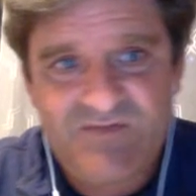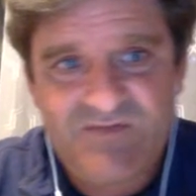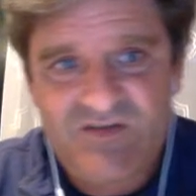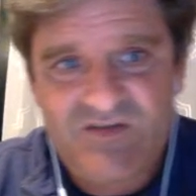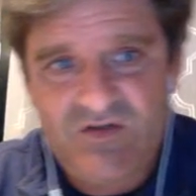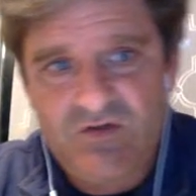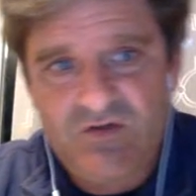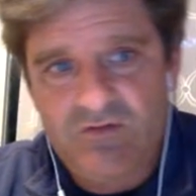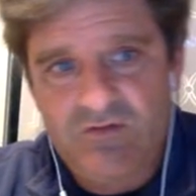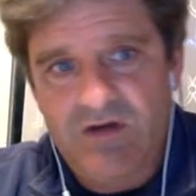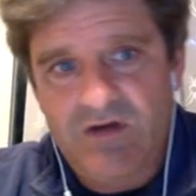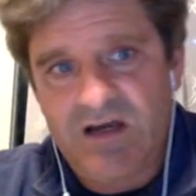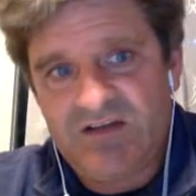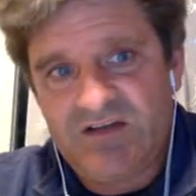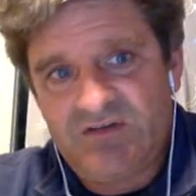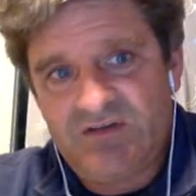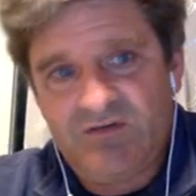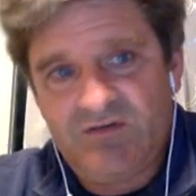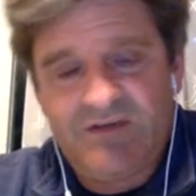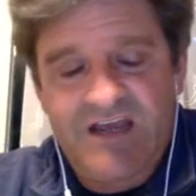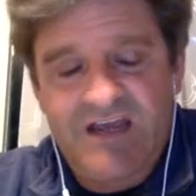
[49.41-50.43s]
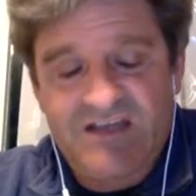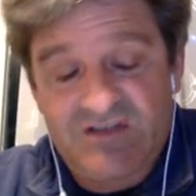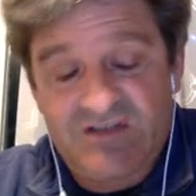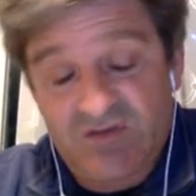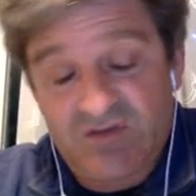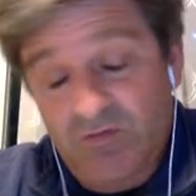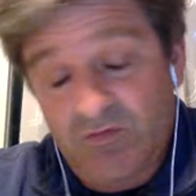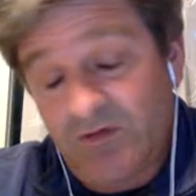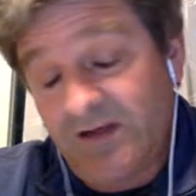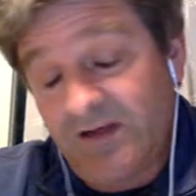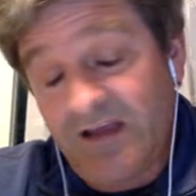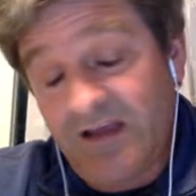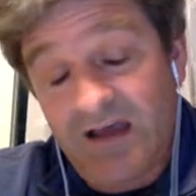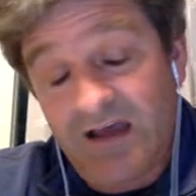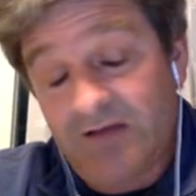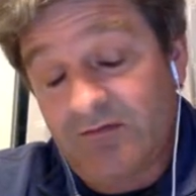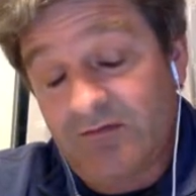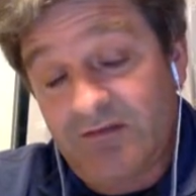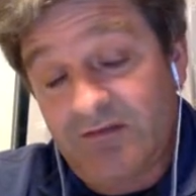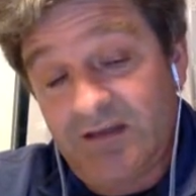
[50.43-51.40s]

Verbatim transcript: to uh, 2020, I don't